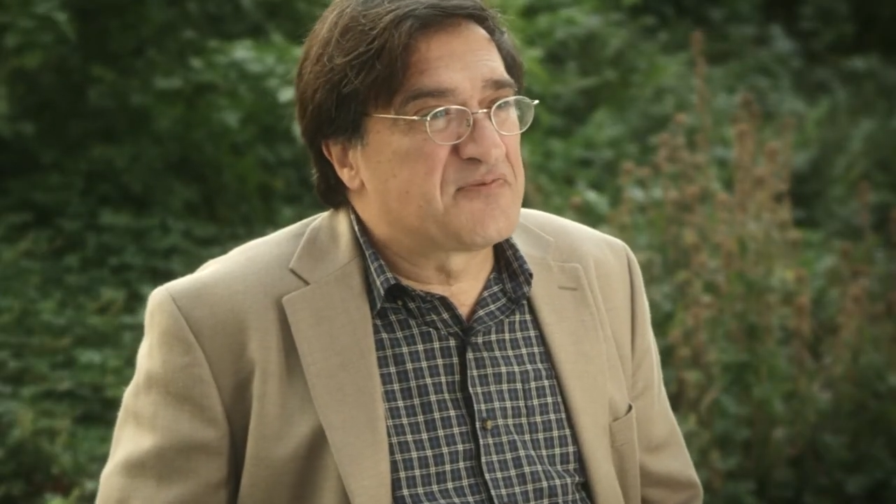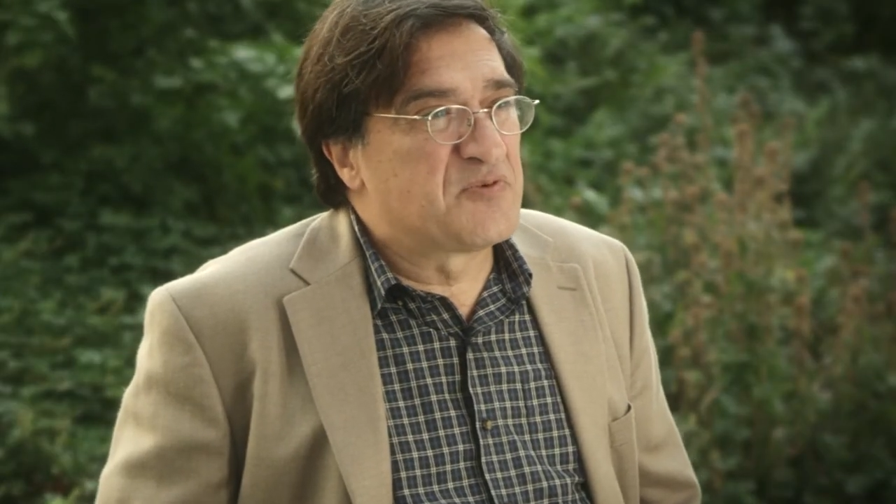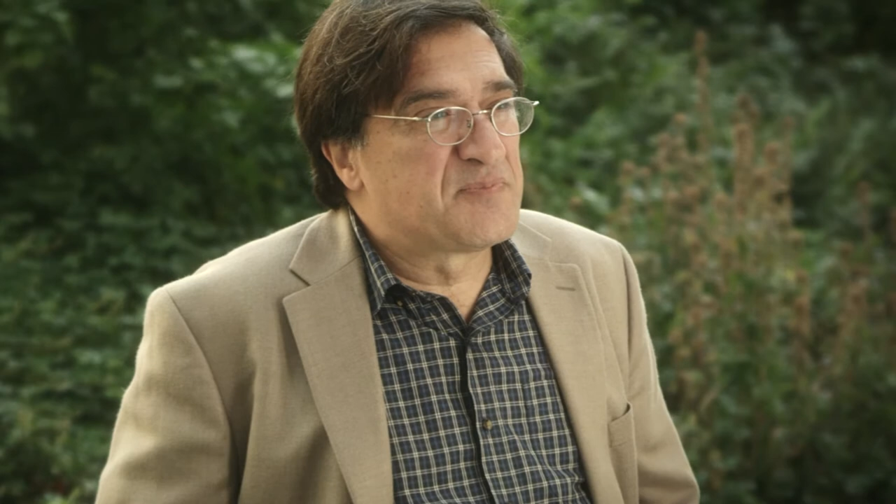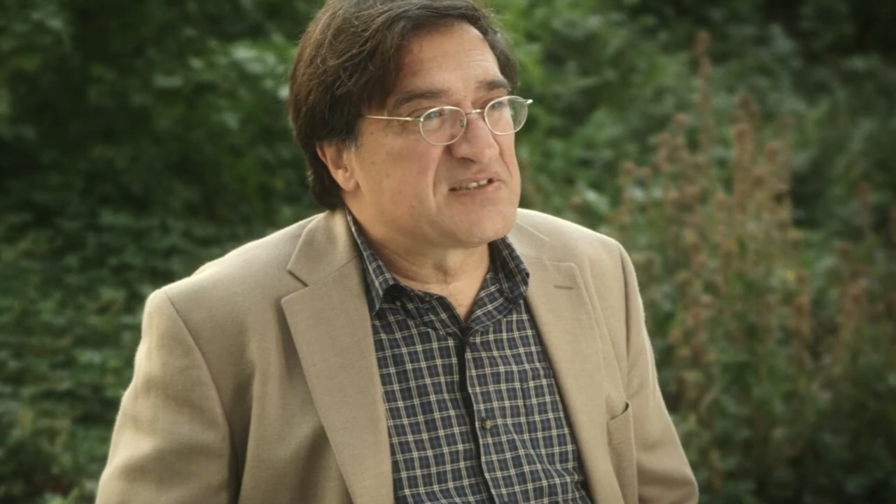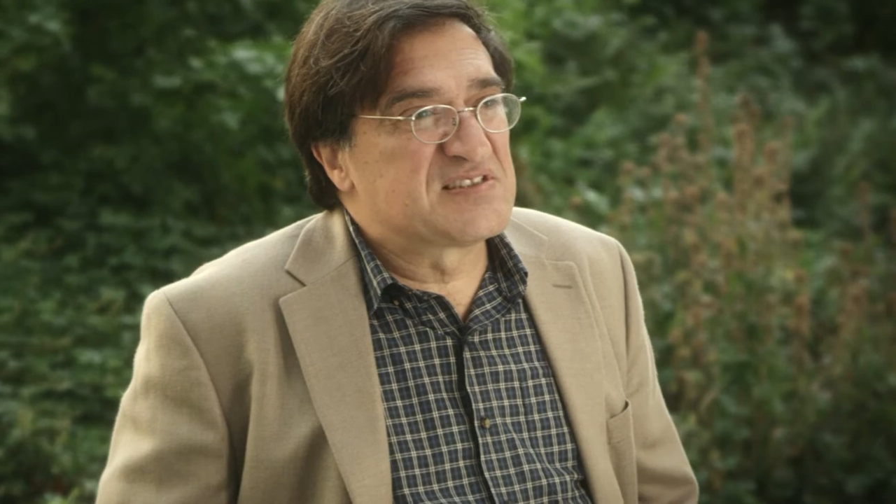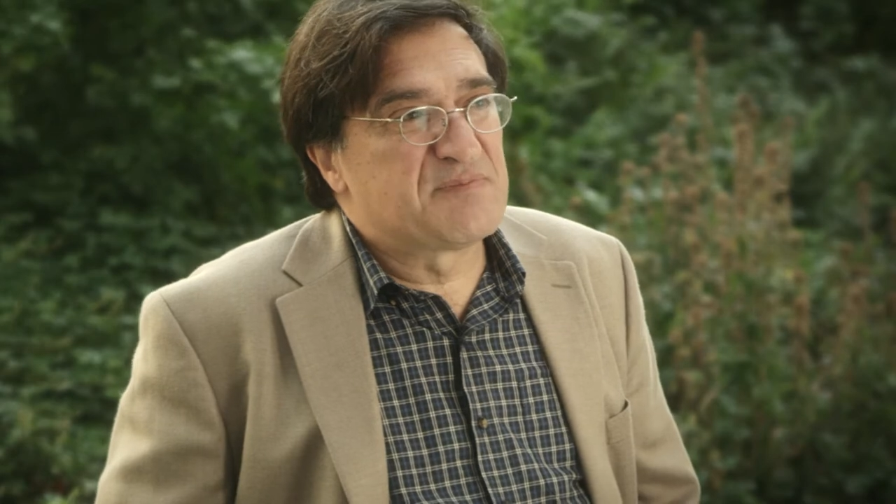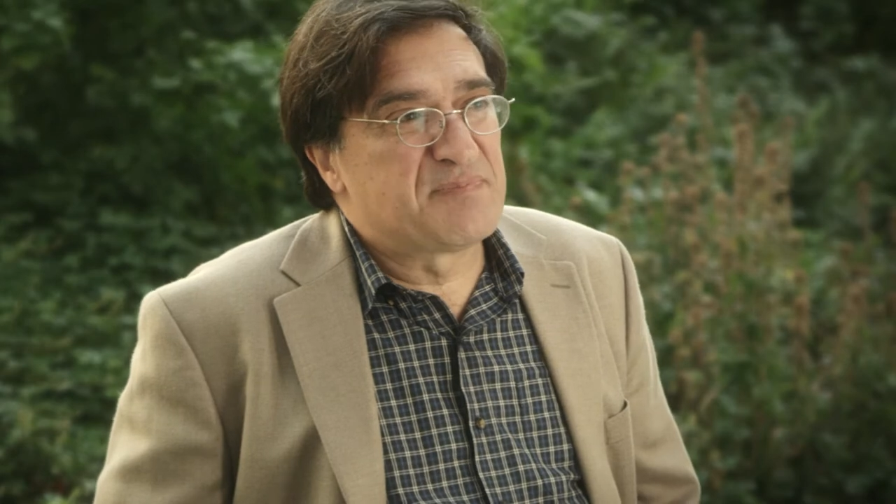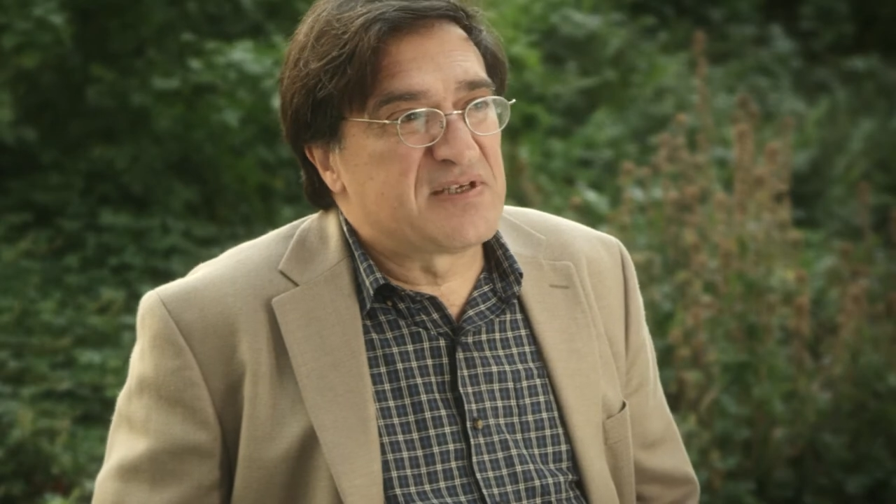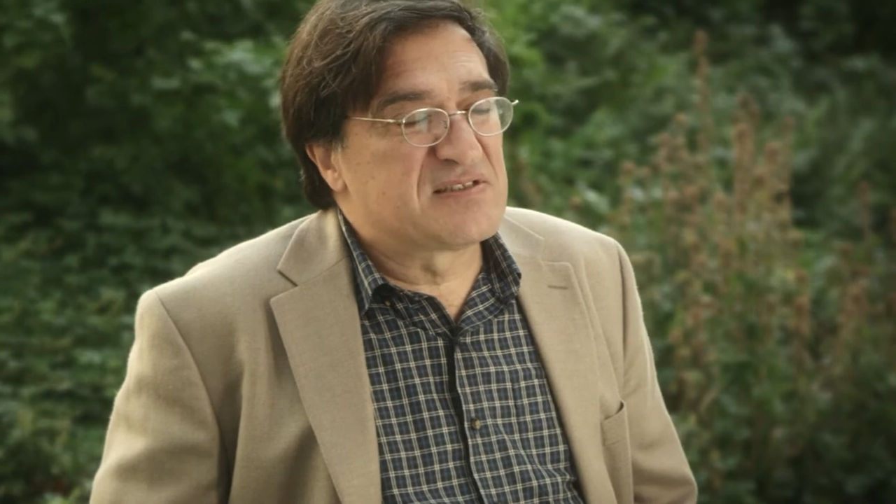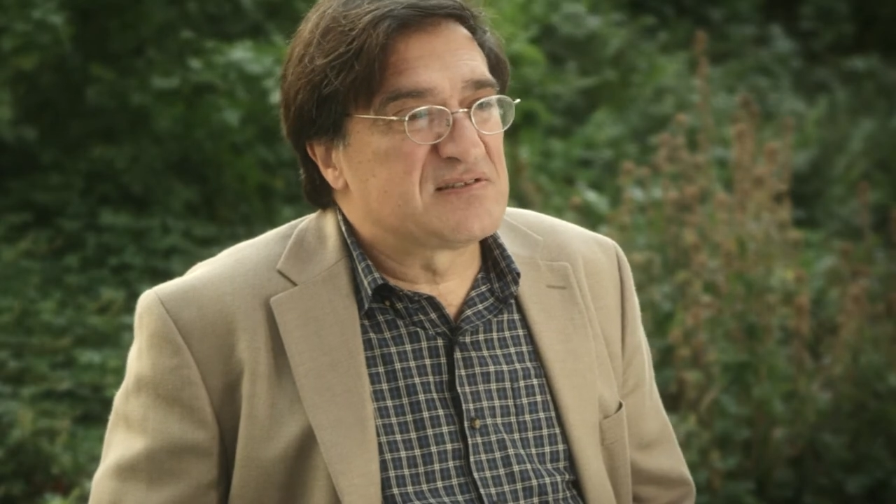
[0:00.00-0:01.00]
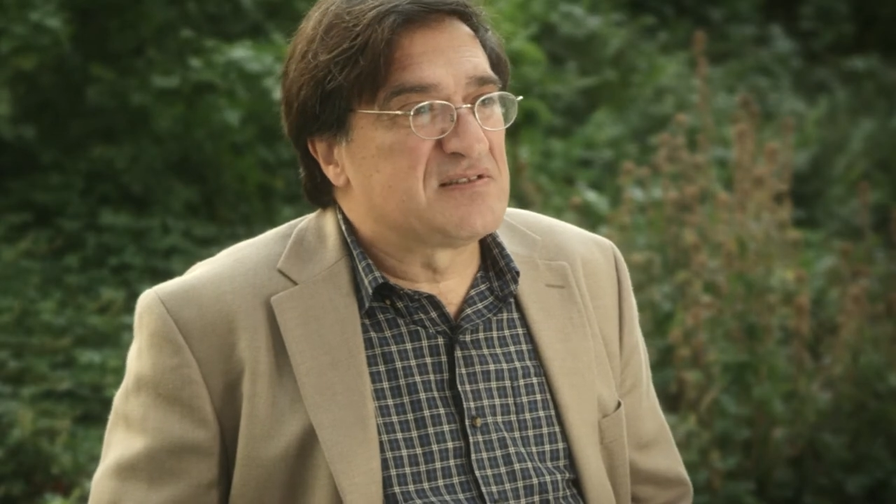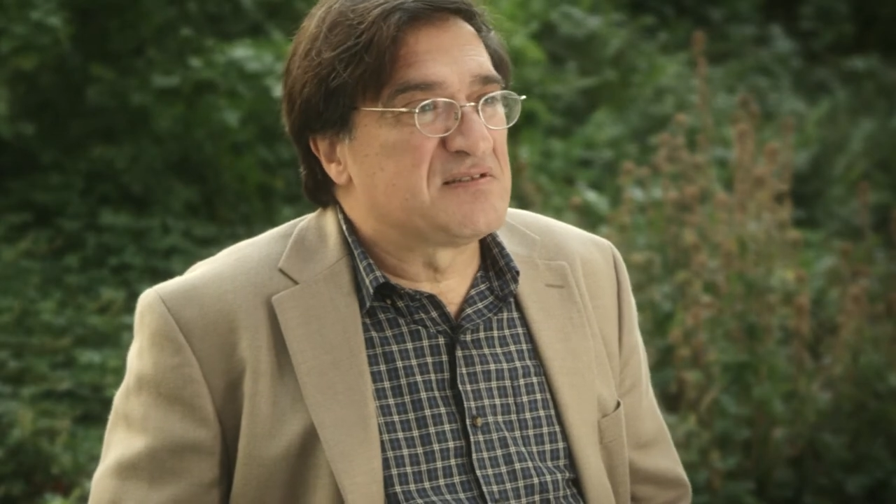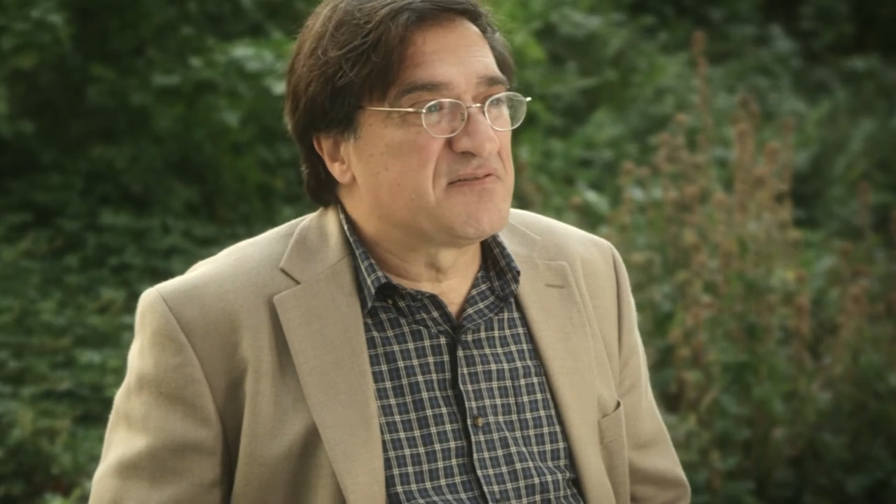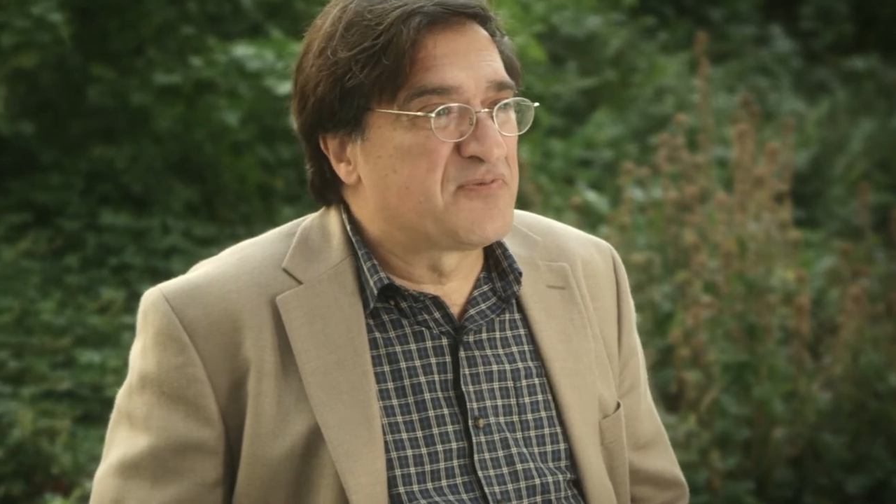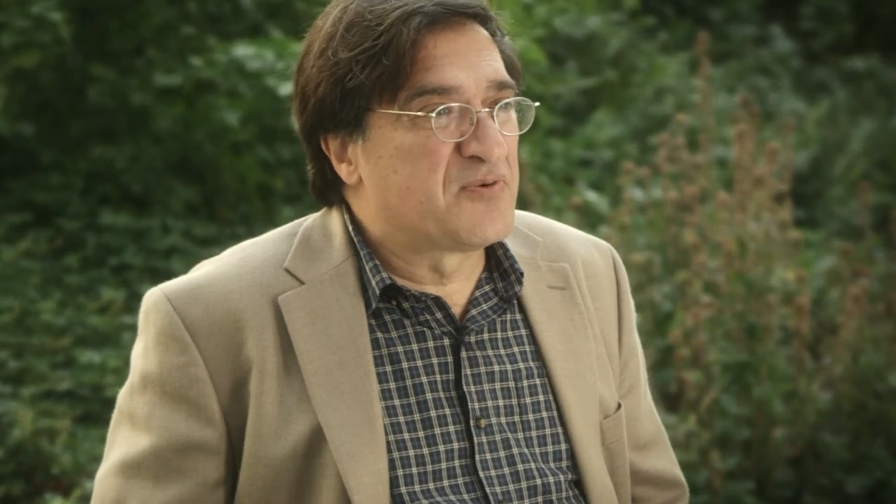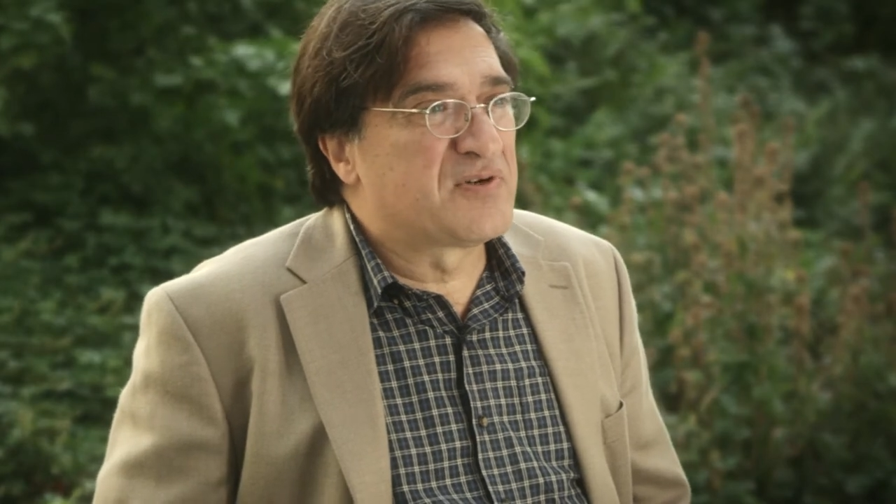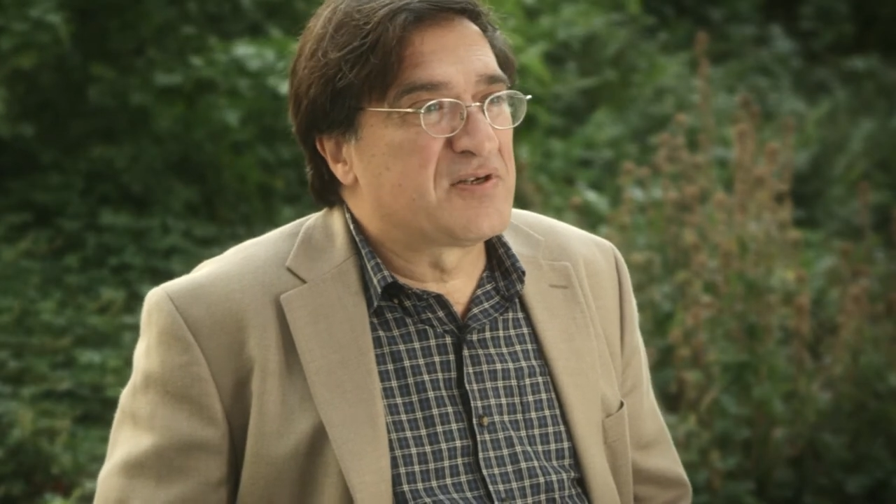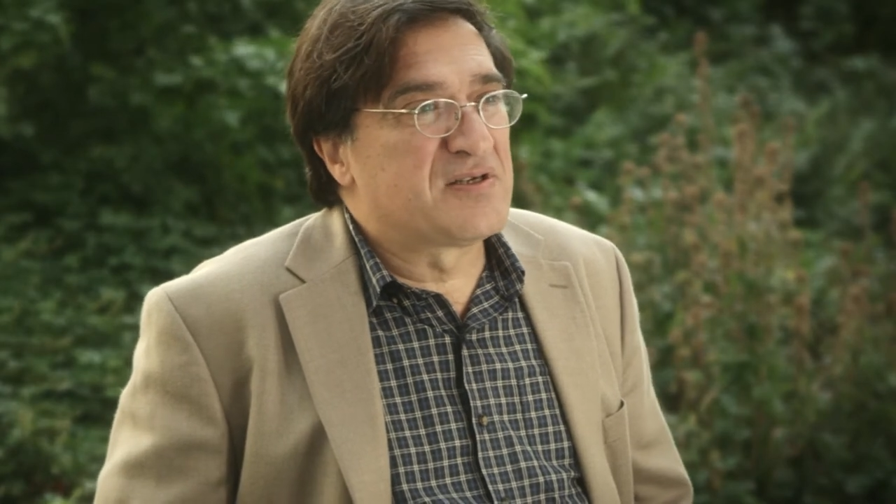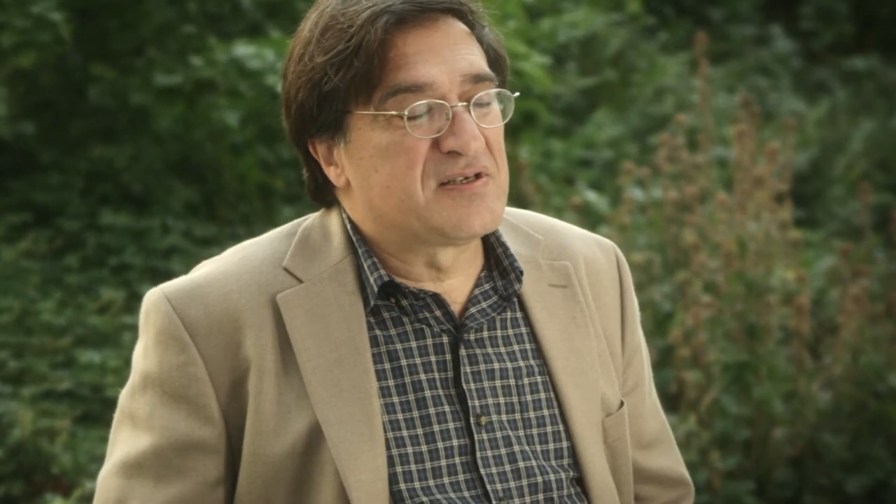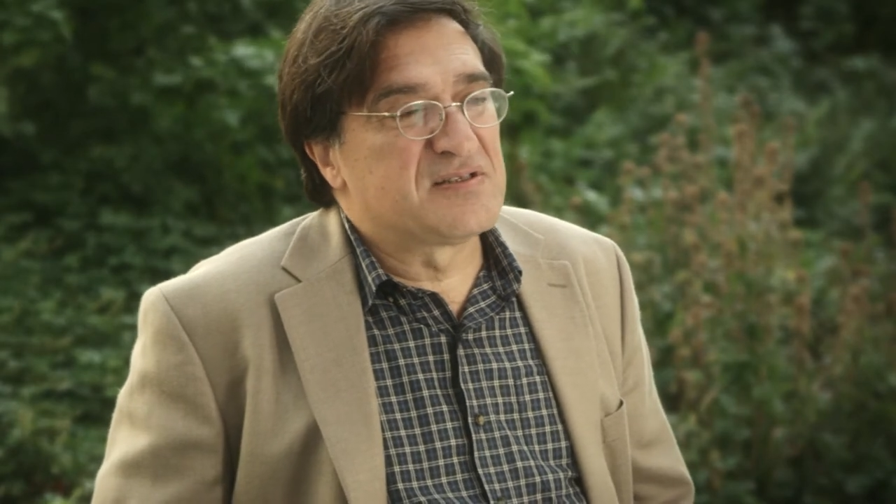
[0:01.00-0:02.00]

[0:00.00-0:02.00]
who participated in the fora